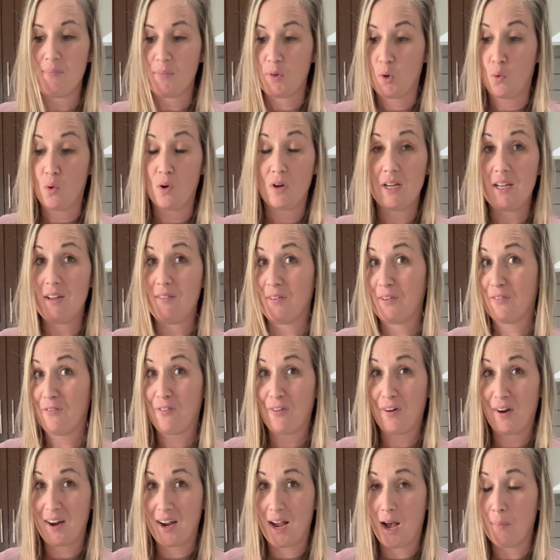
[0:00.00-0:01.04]
or even
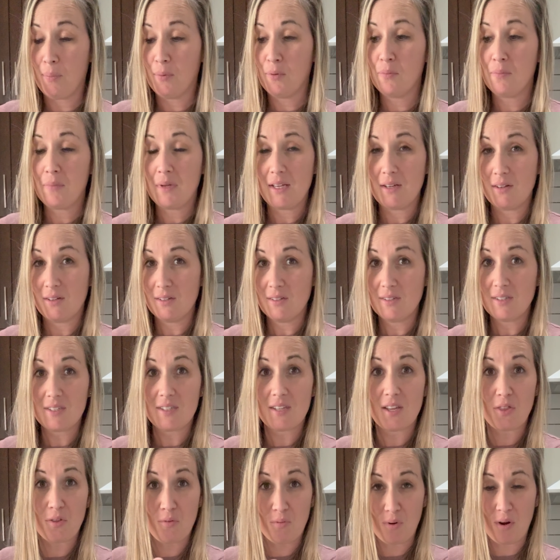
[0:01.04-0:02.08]
for a couple meals
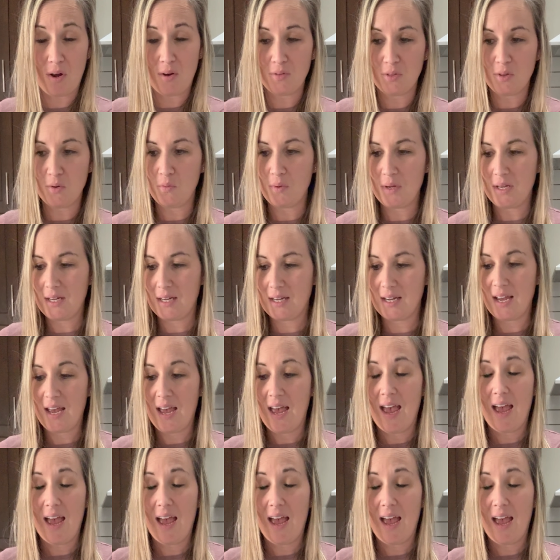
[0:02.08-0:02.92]
throughout the week.